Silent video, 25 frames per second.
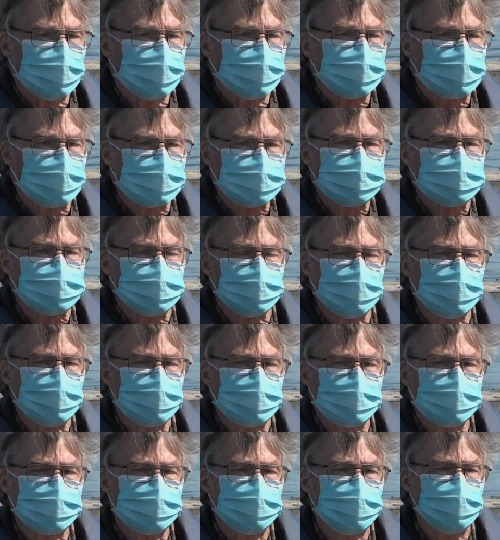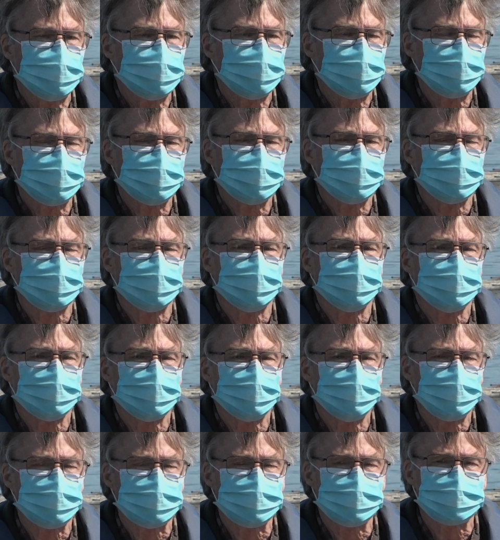that's the way
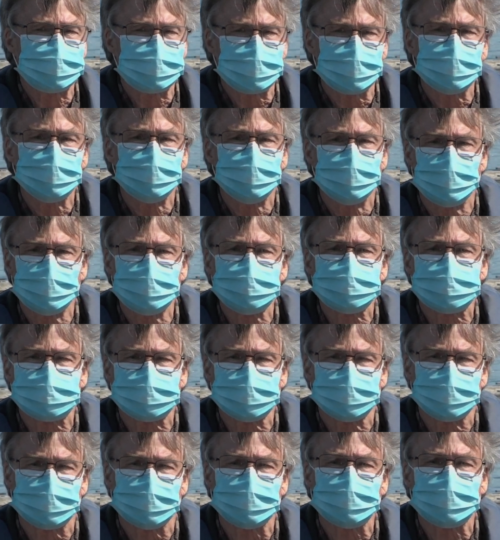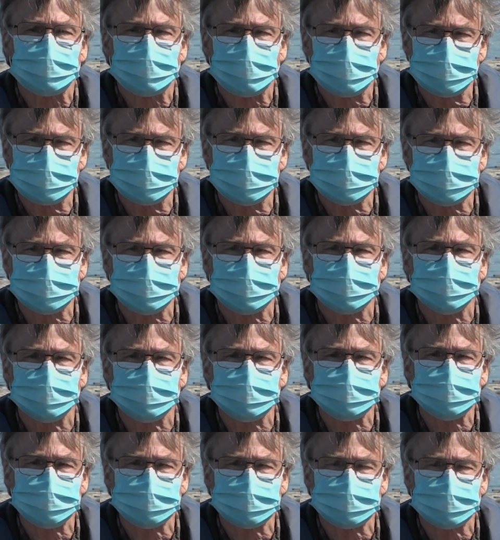we get most of our
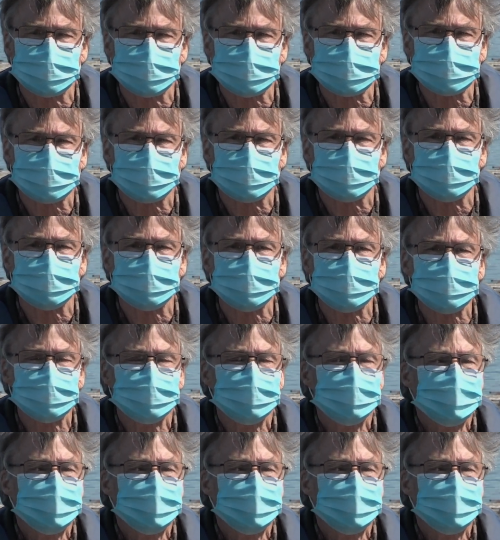iodine in our diet,